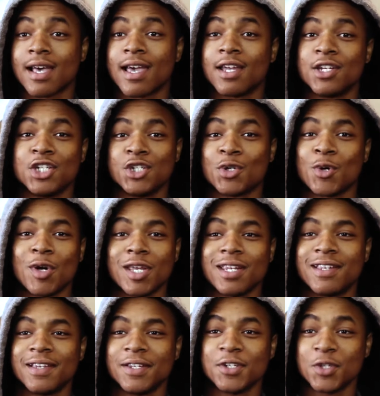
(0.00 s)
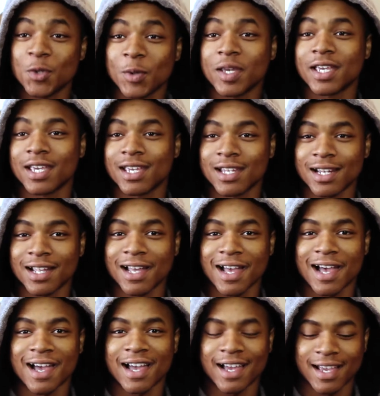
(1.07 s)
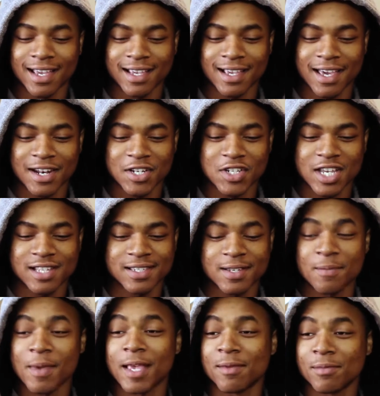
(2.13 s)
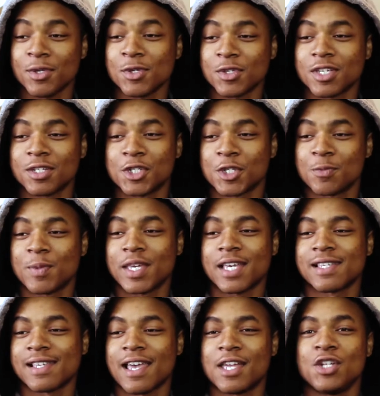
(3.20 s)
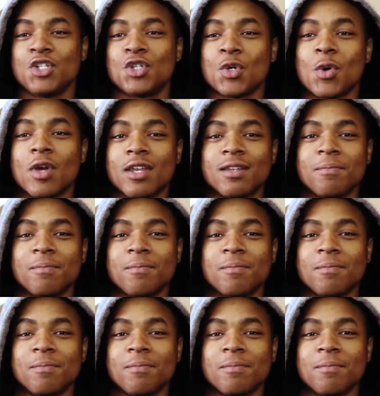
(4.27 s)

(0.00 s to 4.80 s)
I enjoyed doing it. I got a chance to make music just because I enjoyed